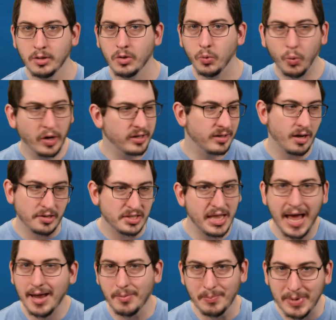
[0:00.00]
What does
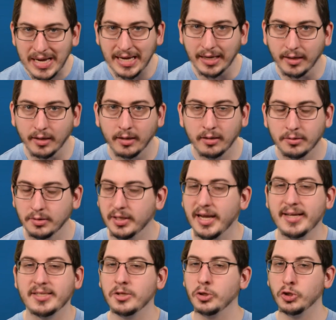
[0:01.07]
that mean?
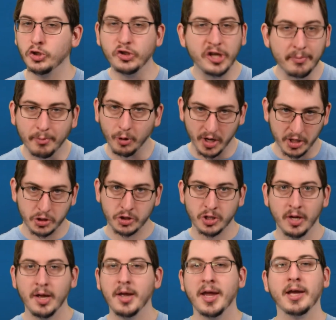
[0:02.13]
It's gibberish.
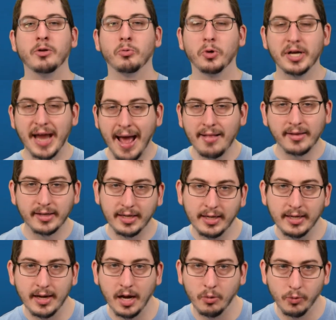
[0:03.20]
In
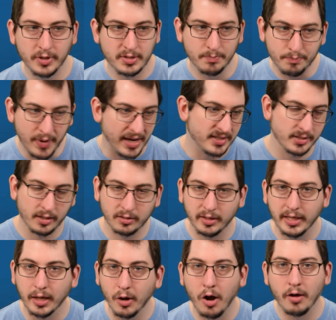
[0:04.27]
reality, I was basically
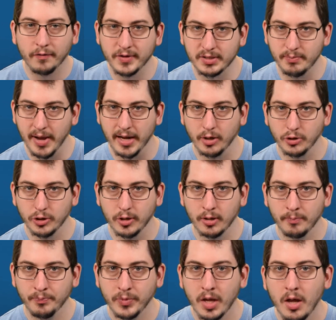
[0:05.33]
an office manager.
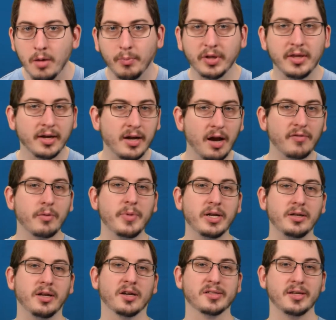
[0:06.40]
But the
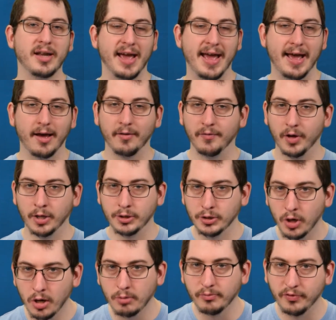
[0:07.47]
government doesn't have a
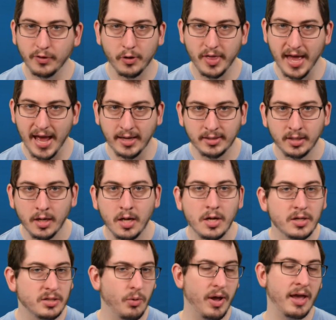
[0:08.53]
term for that,
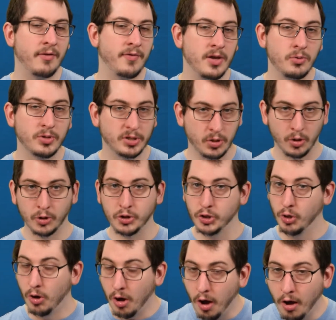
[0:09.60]
so if you search
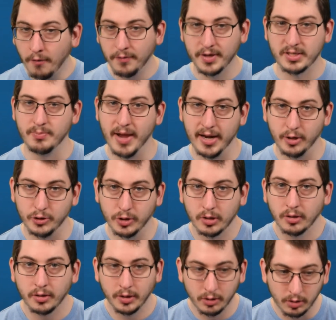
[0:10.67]
office
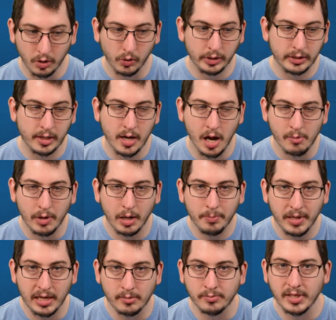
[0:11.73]
manager, you're going to come up
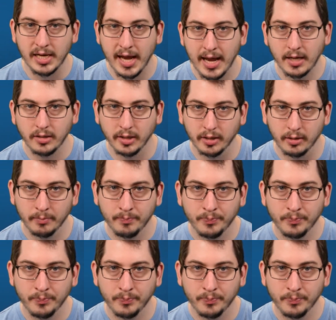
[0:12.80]
empty-handed.